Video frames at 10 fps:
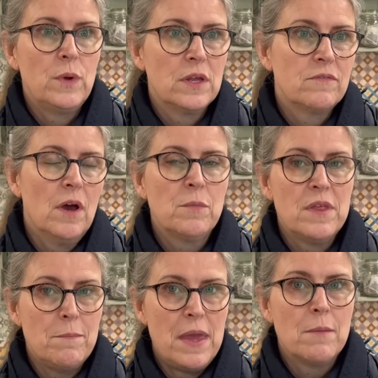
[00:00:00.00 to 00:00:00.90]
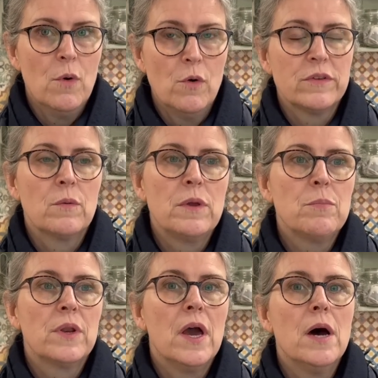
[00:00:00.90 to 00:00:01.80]
We could have done with it being more. So we
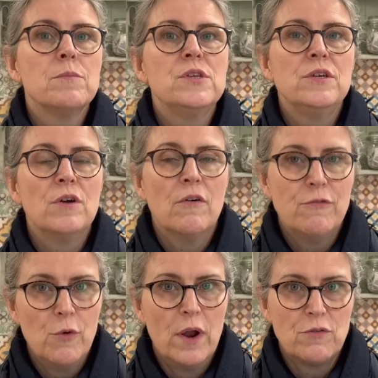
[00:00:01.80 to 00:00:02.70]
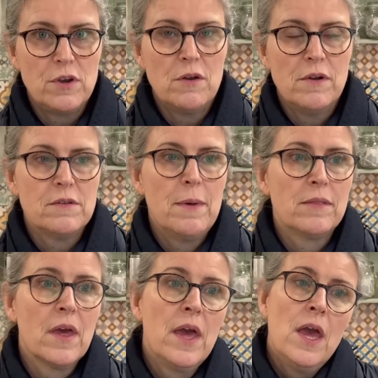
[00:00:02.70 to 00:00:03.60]
put it up to €400 a month